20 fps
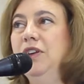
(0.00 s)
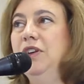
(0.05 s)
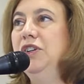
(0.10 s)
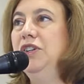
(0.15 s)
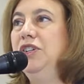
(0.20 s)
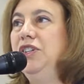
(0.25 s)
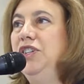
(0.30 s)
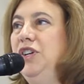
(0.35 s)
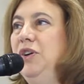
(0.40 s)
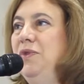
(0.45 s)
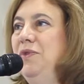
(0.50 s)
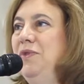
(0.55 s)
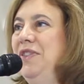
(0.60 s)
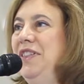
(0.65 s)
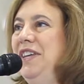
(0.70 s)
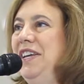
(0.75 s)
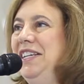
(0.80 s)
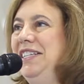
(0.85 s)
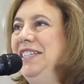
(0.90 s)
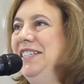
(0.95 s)
So
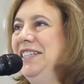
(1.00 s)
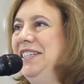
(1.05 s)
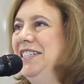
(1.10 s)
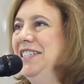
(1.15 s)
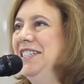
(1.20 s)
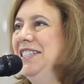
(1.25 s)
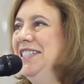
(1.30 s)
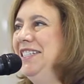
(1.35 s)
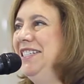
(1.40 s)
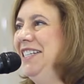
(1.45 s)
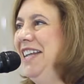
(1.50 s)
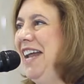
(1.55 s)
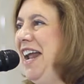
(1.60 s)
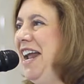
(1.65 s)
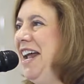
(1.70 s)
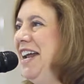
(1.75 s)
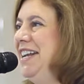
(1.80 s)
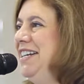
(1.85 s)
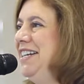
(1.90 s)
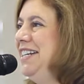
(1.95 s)
this
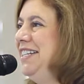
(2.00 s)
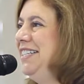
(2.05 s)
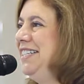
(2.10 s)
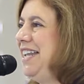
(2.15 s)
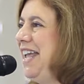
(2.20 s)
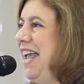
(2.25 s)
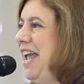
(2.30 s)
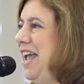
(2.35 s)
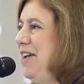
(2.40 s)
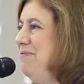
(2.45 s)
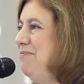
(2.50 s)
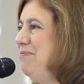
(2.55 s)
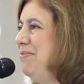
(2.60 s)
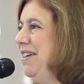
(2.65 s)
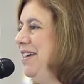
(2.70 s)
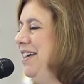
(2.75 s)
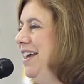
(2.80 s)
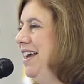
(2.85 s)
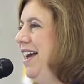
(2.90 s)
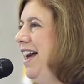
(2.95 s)
landscape
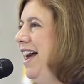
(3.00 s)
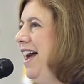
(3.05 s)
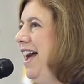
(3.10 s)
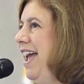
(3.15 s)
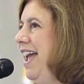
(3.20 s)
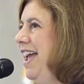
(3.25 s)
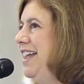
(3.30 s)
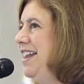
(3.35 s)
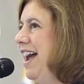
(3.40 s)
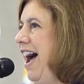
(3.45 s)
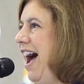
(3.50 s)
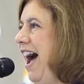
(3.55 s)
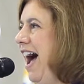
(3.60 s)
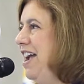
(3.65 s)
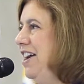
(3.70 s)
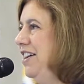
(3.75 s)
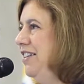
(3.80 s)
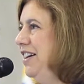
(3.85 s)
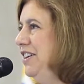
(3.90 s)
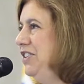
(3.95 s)
in
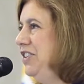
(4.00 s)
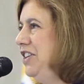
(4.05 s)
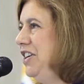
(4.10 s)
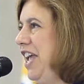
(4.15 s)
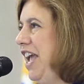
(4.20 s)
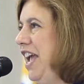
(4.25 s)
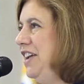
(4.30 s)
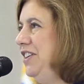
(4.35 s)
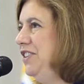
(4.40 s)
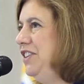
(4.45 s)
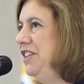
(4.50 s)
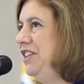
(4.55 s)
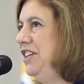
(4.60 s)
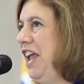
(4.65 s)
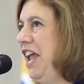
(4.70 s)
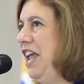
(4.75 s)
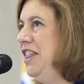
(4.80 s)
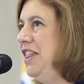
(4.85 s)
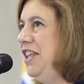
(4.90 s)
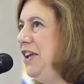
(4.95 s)
higher education
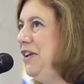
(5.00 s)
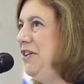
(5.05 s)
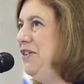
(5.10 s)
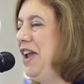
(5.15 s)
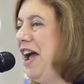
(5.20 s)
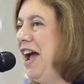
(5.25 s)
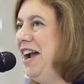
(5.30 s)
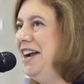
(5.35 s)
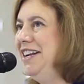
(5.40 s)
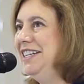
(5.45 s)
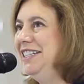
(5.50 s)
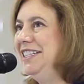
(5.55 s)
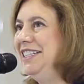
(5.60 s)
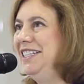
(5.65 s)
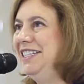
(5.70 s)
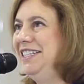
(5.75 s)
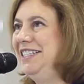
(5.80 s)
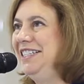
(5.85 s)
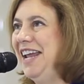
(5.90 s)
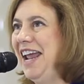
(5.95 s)
in the United
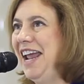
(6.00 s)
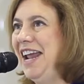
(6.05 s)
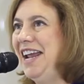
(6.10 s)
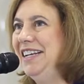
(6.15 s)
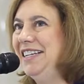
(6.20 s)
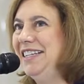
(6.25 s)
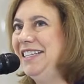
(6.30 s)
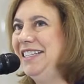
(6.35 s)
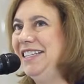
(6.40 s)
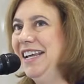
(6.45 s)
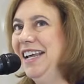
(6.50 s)
States,